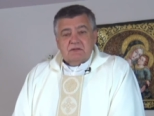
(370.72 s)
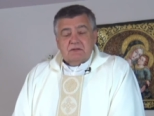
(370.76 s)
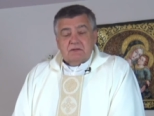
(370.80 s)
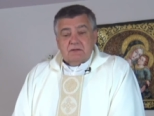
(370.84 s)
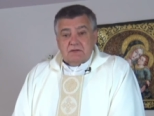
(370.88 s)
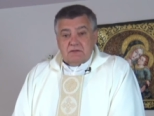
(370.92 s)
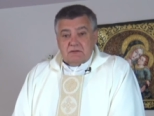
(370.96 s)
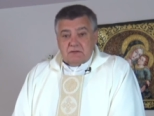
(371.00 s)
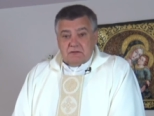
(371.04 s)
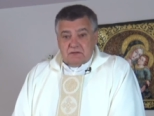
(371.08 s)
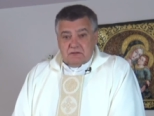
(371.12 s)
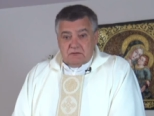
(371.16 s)

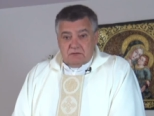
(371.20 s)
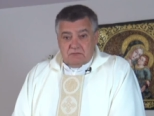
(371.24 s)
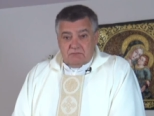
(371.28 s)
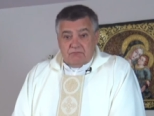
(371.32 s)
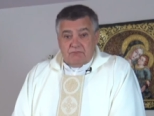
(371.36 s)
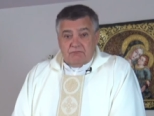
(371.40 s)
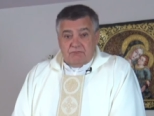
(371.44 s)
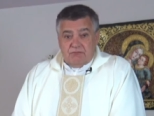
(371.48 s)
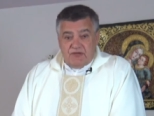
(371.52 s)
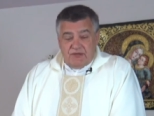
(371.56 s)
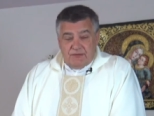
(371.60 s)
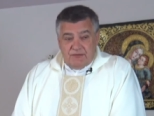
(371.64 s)
My
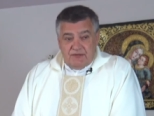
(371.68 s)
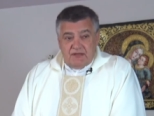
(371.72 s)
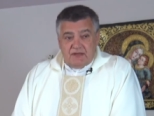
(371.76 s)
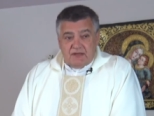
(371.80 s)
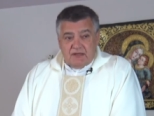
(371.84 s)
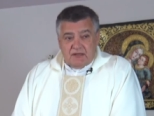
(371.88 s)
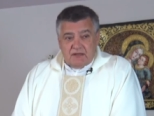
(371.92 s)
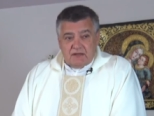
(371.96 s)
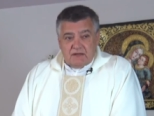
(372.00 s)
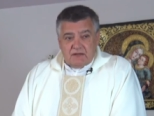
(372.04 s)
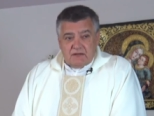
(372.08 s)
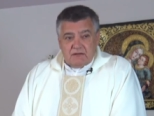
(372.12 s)
life,
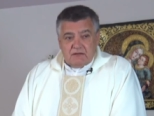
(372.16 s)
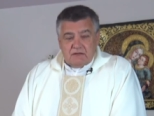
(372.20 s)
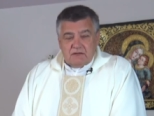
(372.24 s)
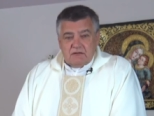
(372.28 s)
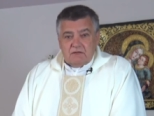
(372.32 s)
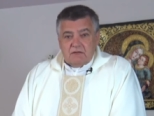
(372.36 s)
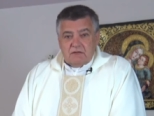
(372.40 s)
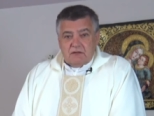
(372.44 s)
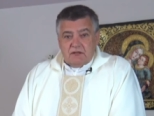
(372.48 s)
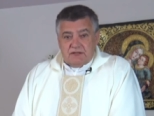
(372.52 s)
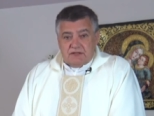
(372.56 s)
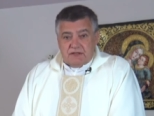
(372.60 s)
that
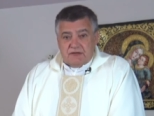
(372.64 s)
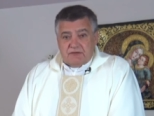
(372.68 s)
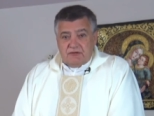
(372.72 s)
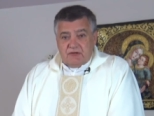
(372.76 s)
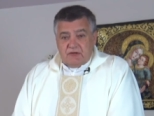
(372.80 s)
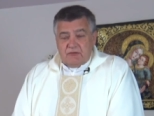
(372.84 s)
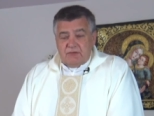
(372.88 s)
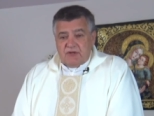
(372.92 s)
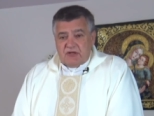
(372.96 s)
is,